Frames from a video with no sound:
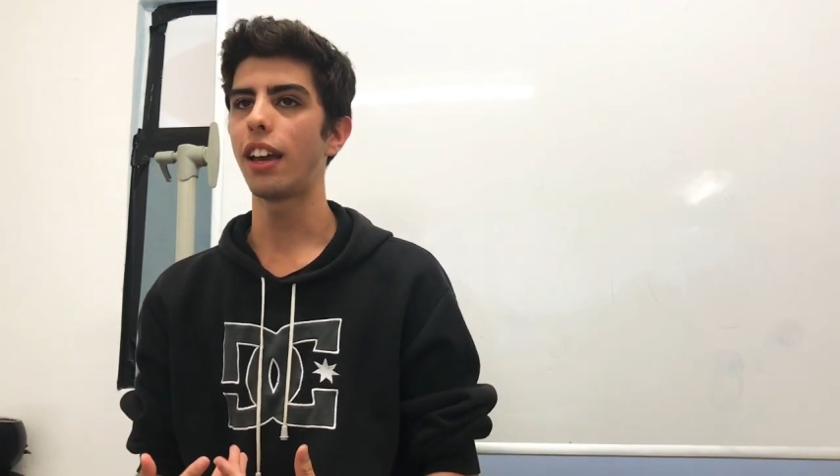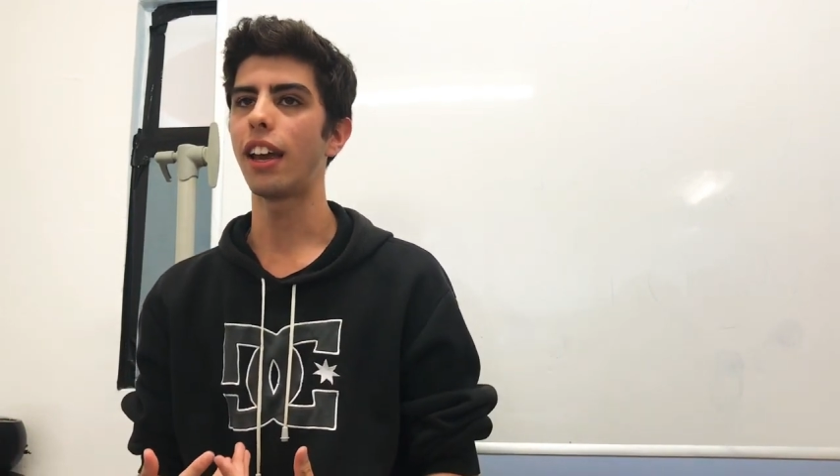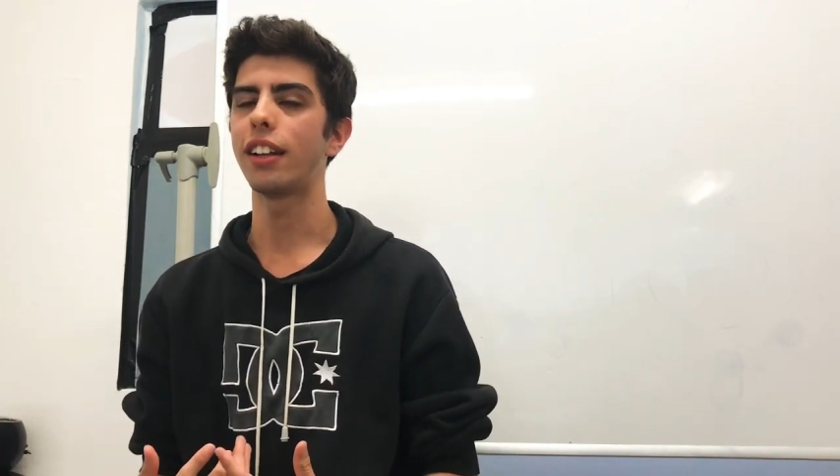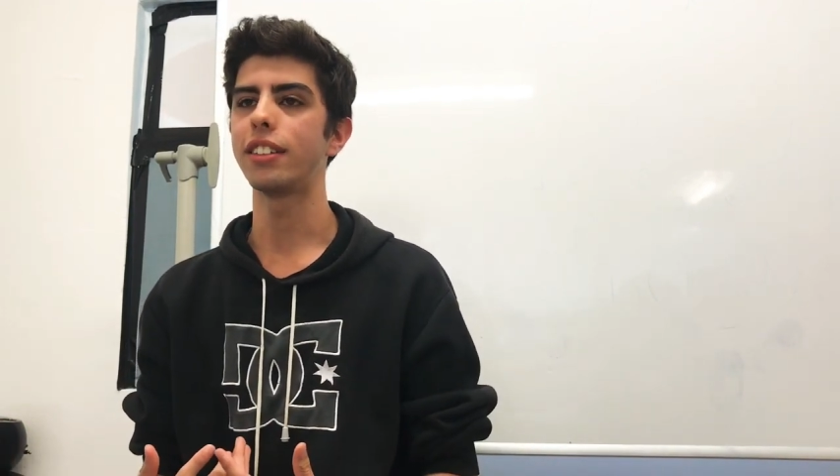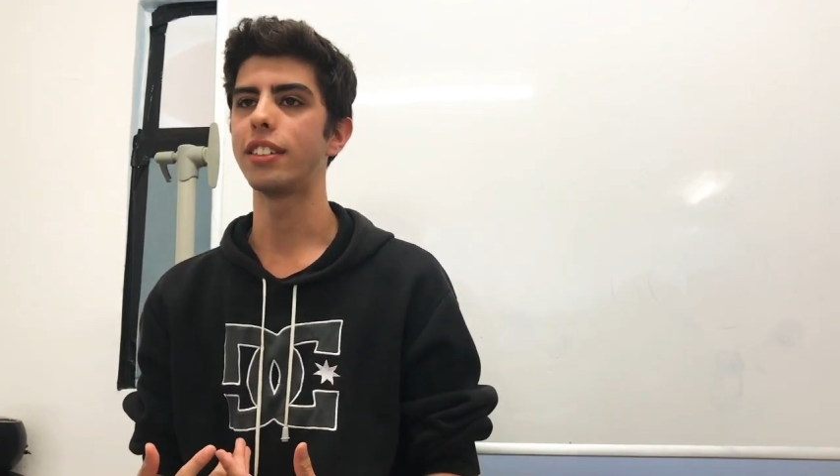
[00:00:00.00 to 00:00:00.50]

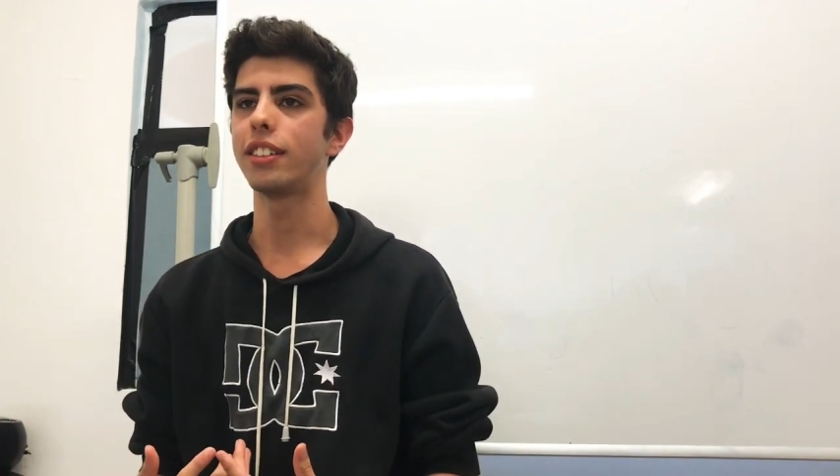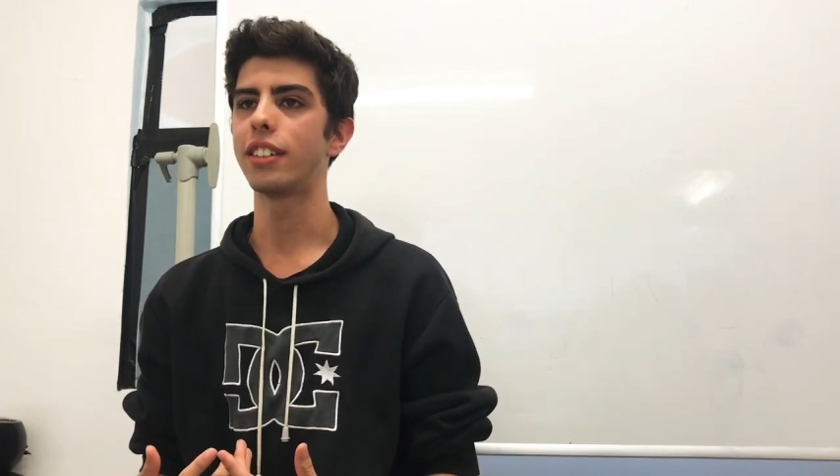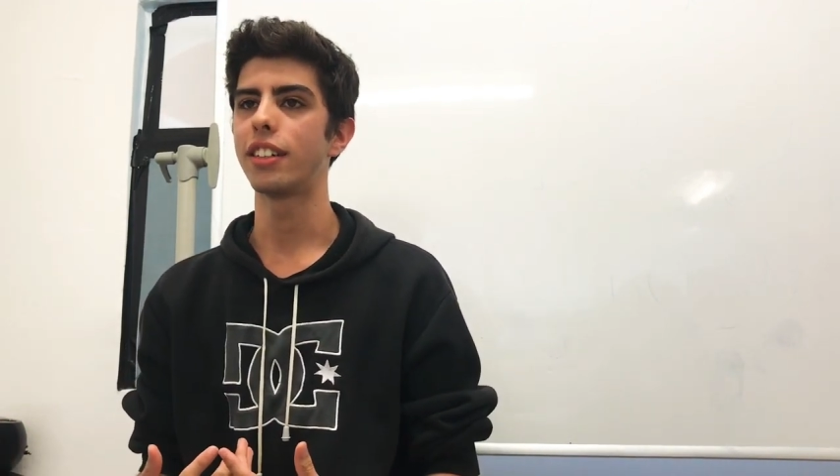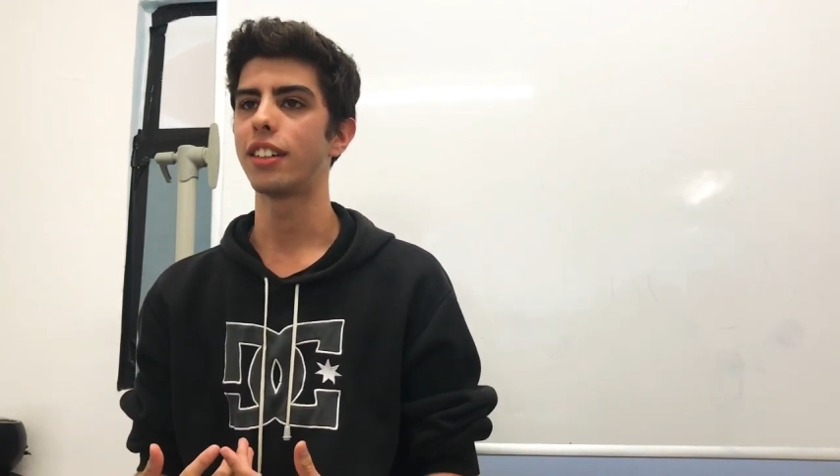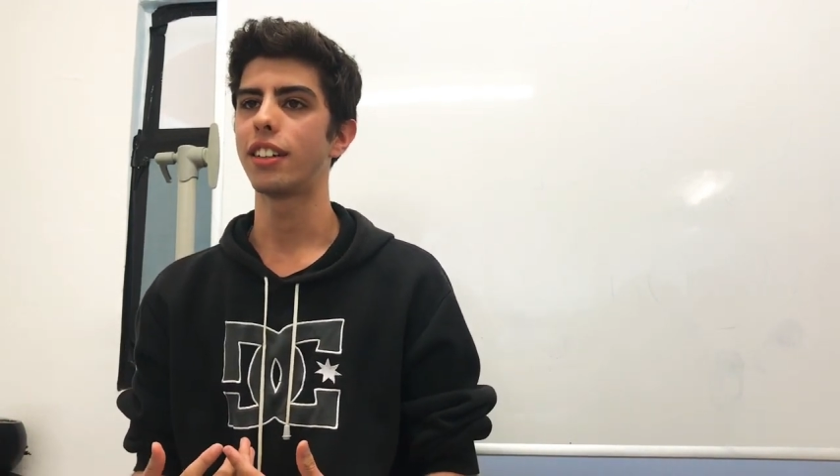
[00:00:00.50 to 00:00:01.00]

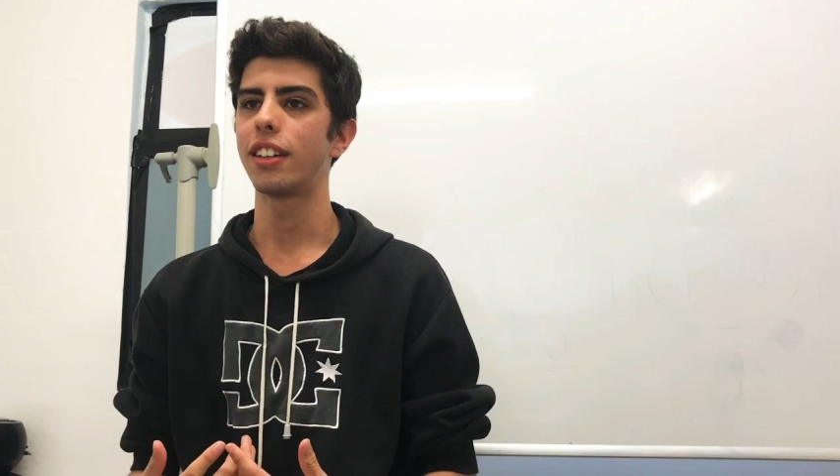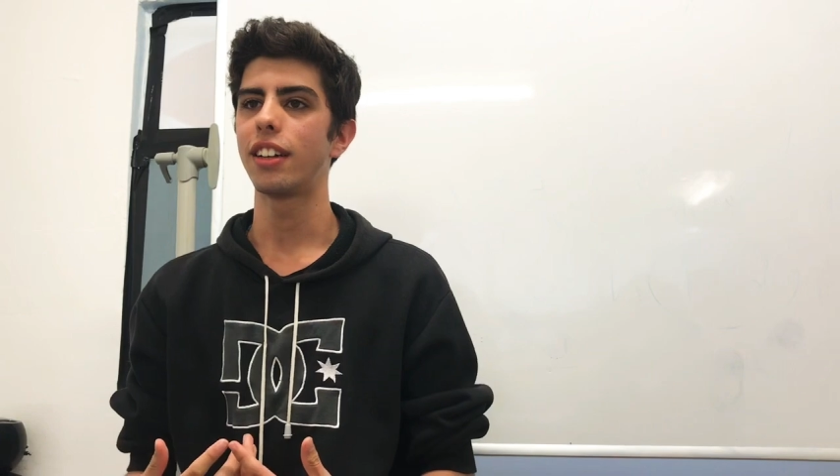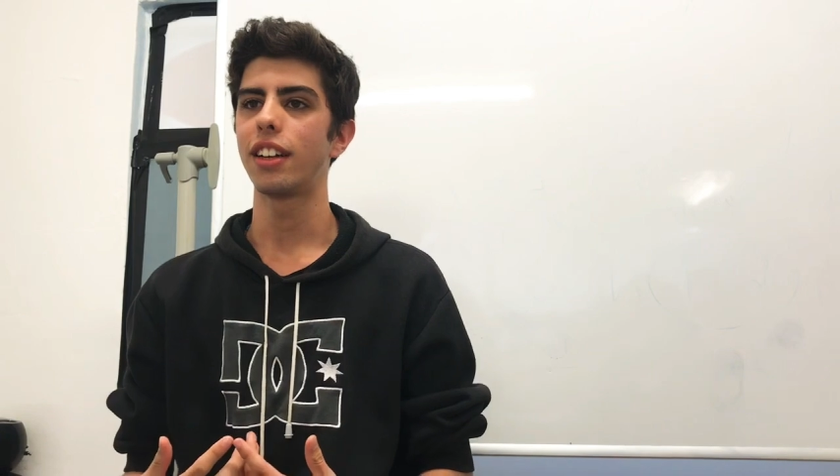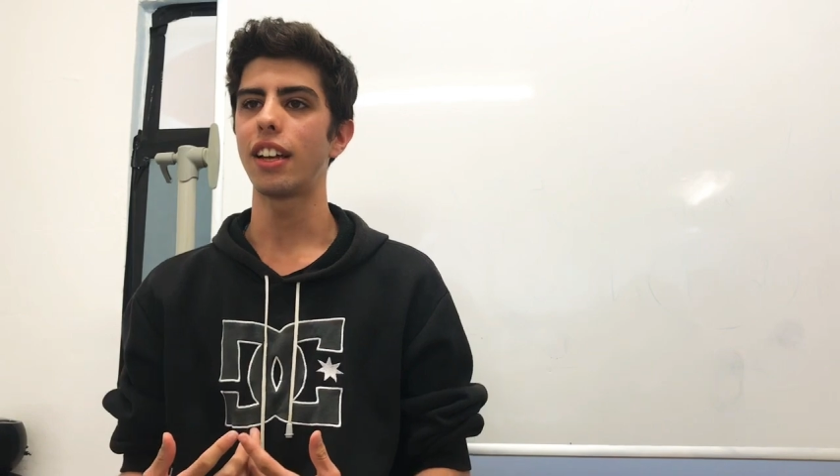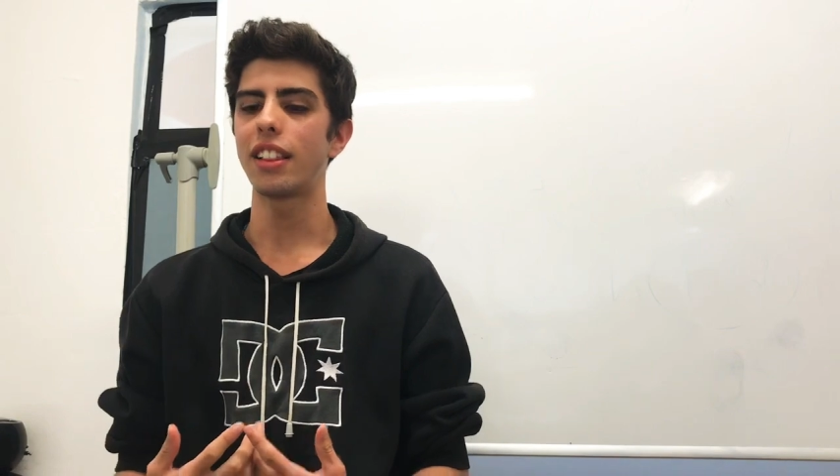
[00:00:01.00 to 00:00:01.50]
And
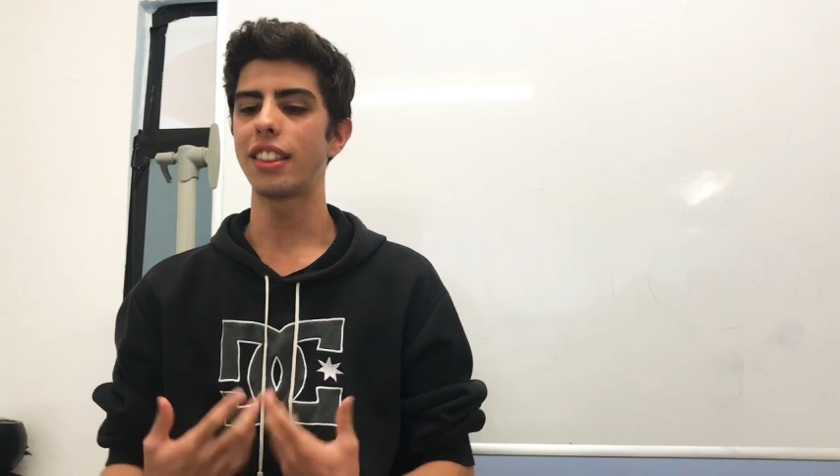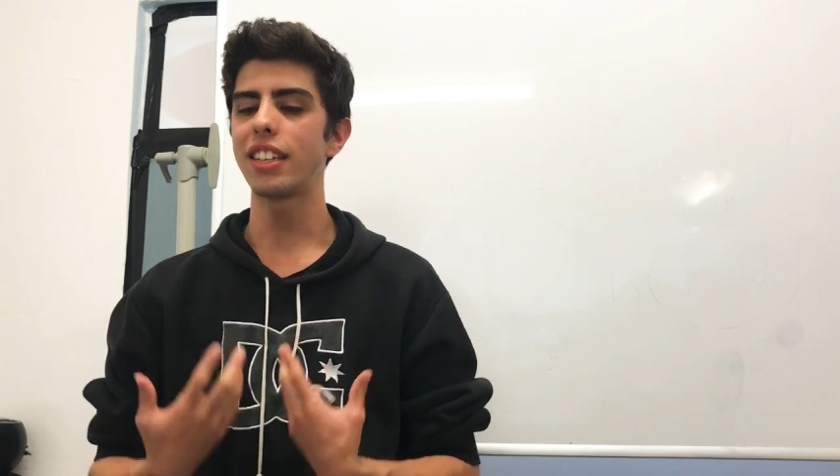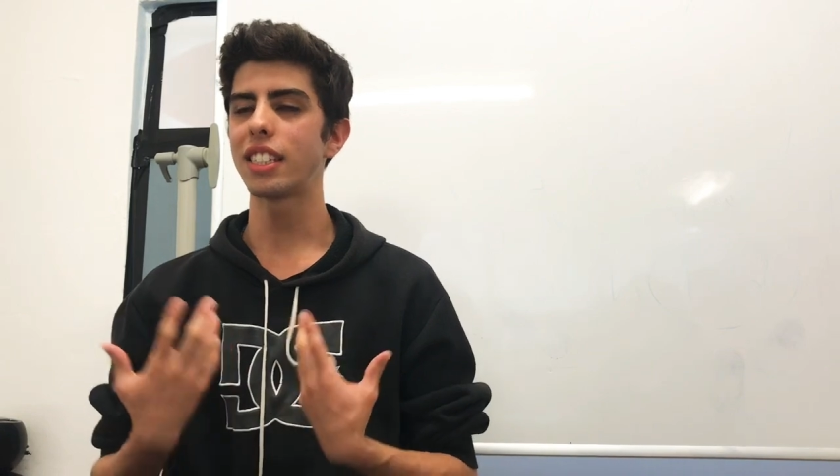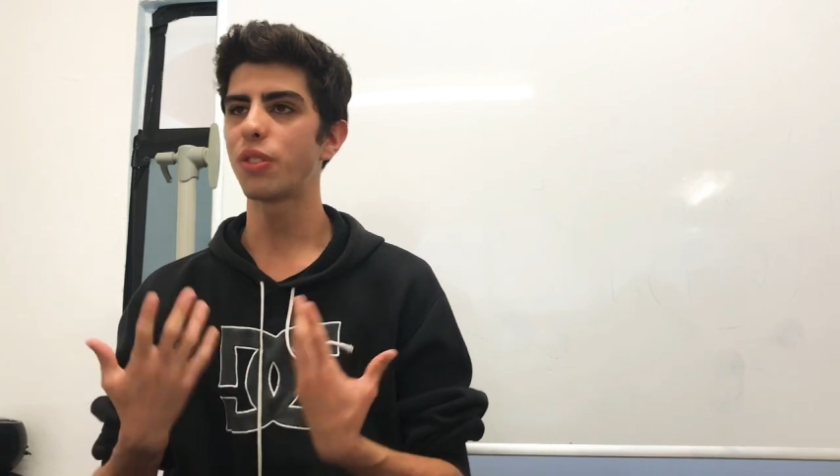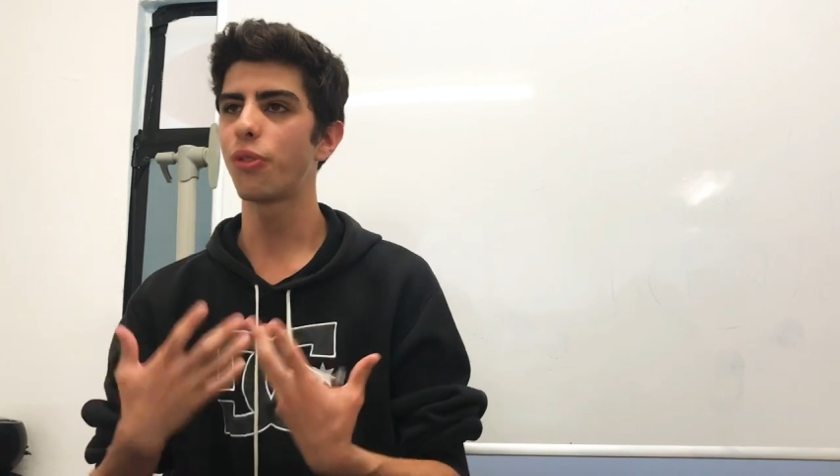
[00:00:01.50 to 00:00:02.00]
this